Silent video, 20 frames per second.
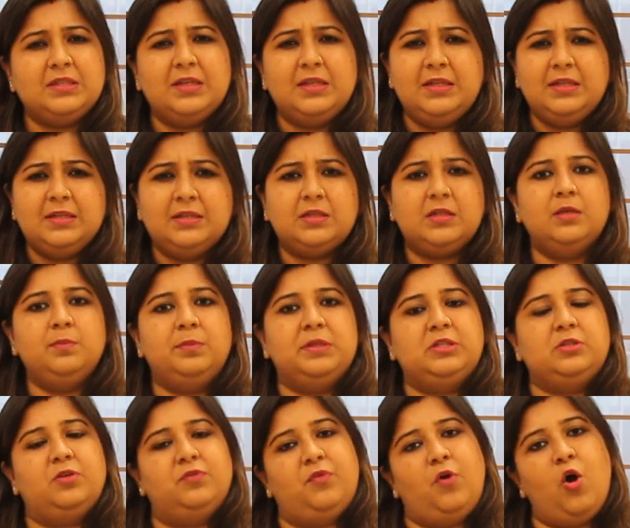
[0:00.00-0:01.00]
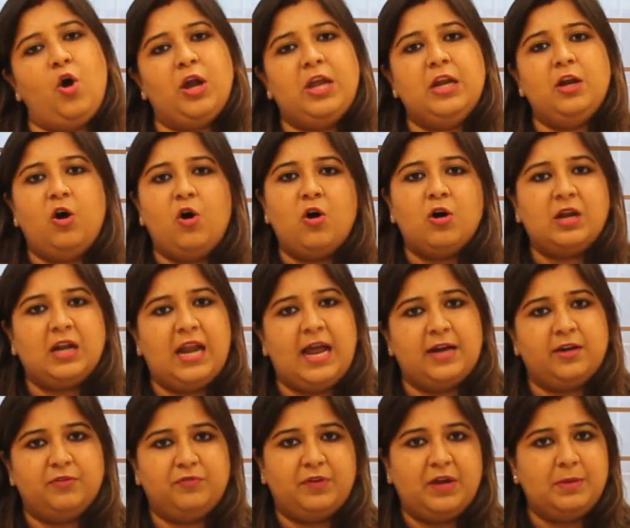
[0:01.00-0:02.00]
with a little bit of oil or
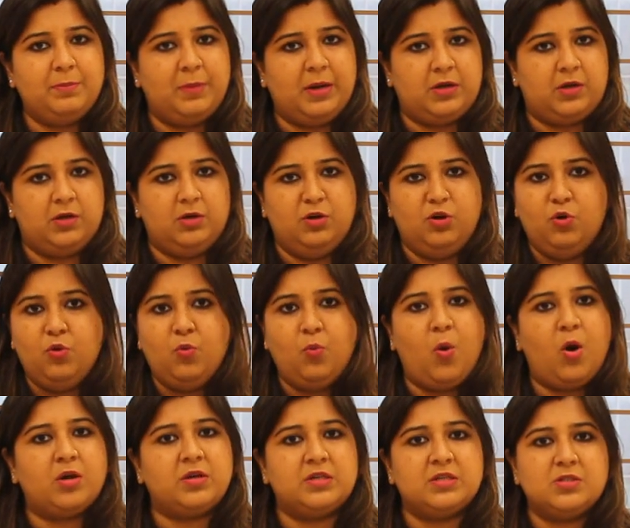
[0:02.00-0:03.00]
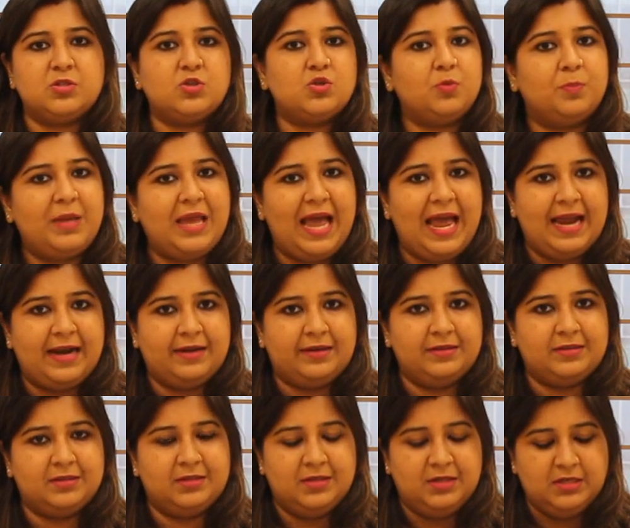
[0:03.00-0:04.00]
clarified butter. No water is to be
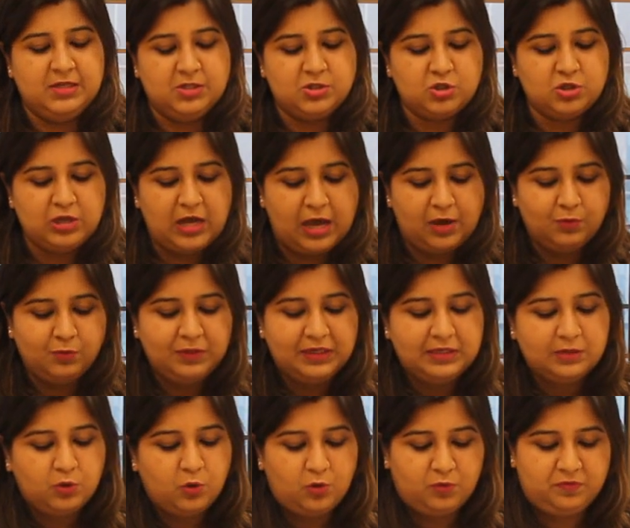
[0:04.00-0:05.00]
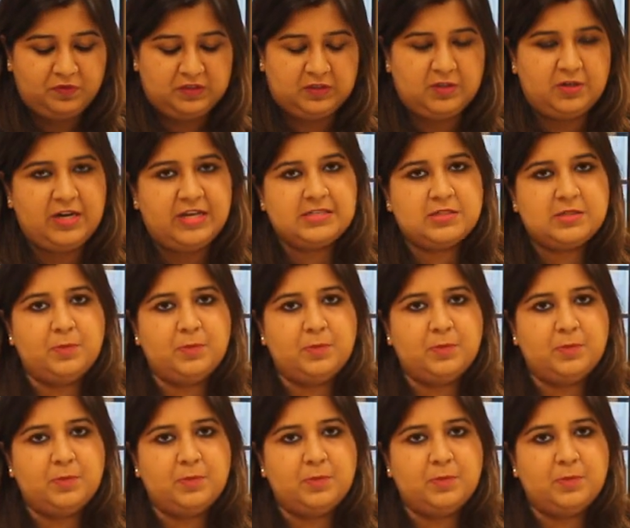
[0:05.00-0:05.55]
added. So now we'll go with the